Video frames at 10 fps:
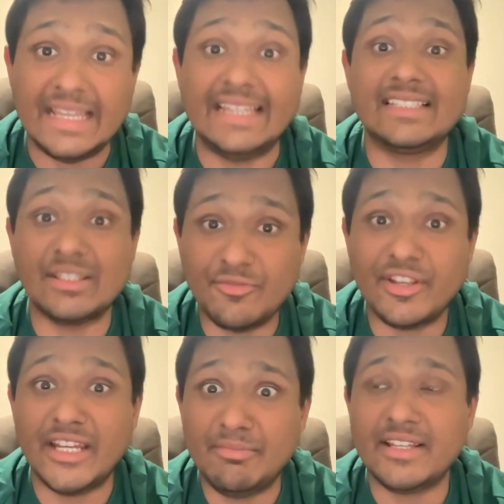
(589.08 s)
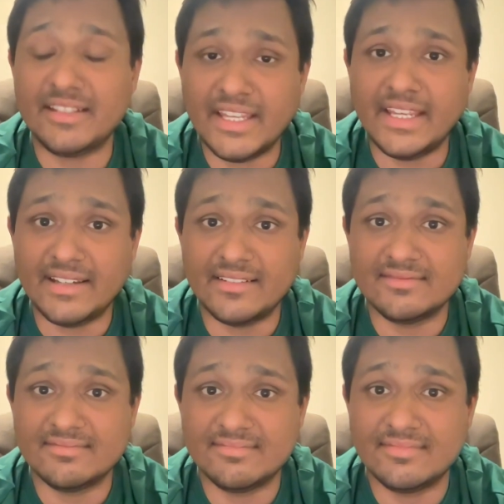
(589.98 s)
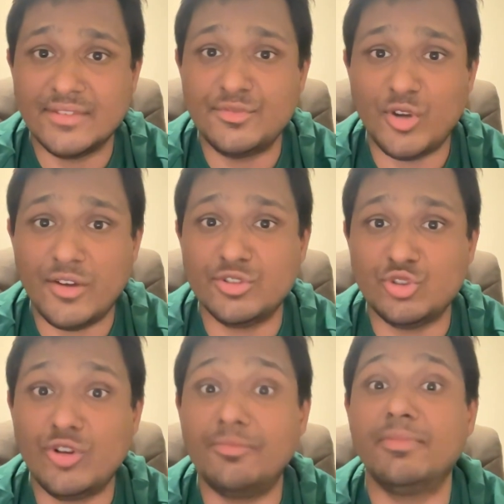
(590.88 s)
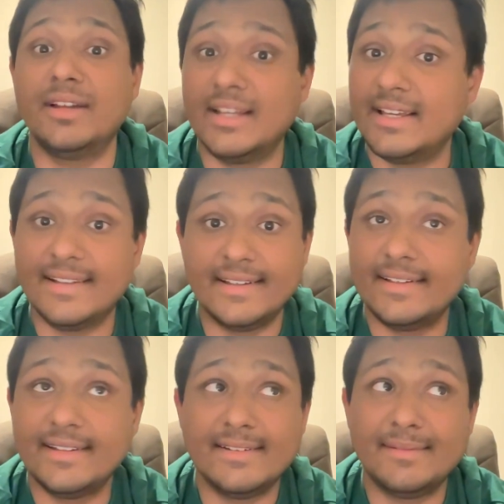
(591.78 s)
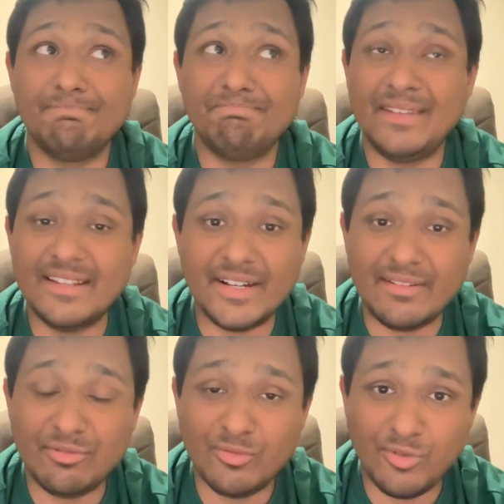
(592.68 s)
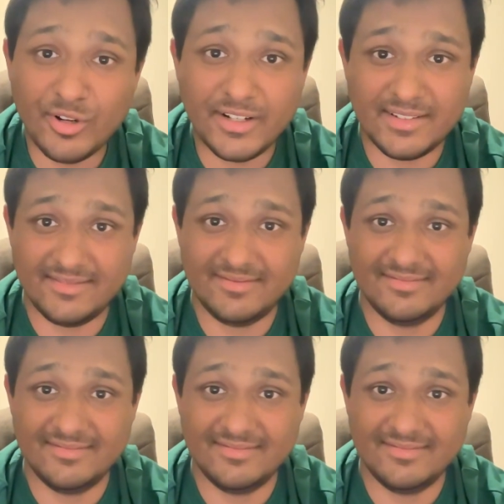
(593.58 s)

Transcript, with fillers: it's a very big thing. If you have a job, be grateful for it,